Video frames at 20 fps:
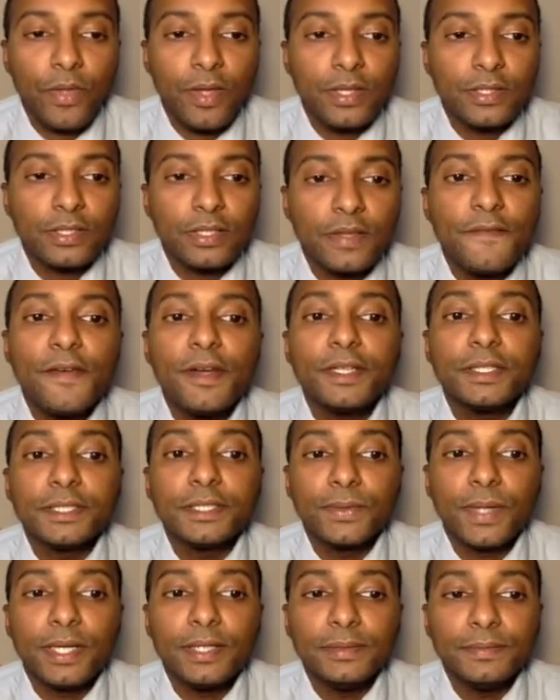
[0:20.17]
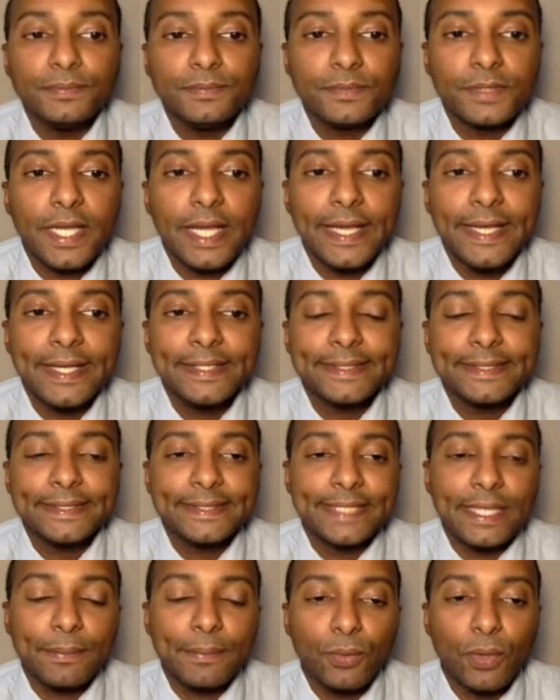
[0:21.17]
So the first one is
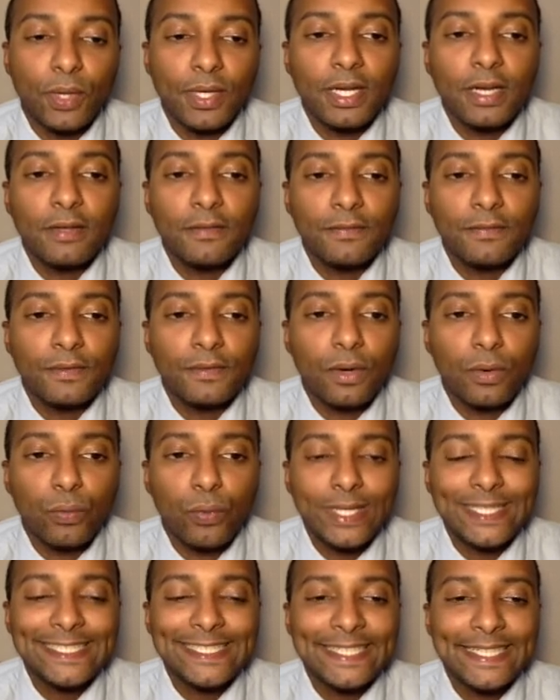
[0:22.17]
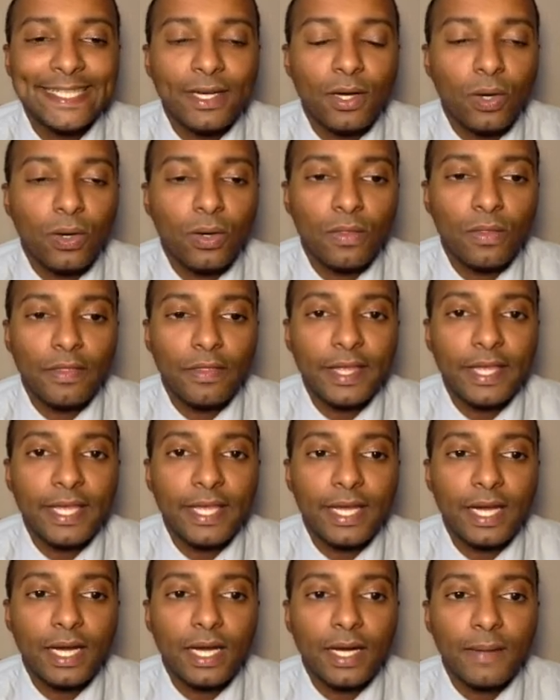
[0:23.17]
step one. I've written it on
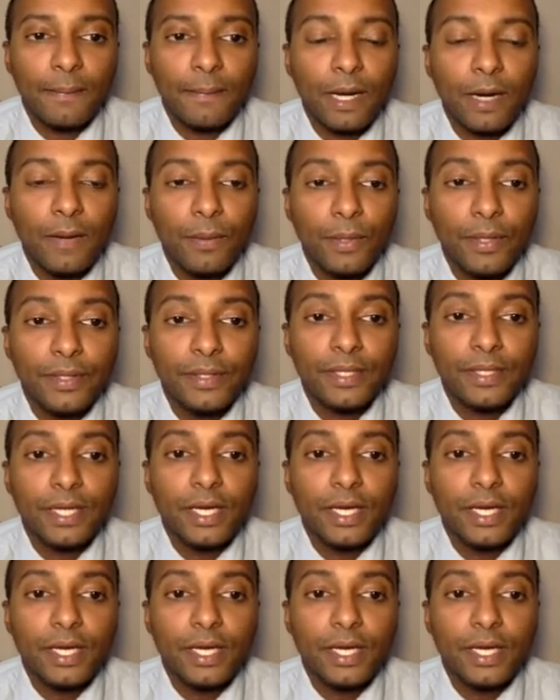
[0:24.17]
the uh, PowerPoint.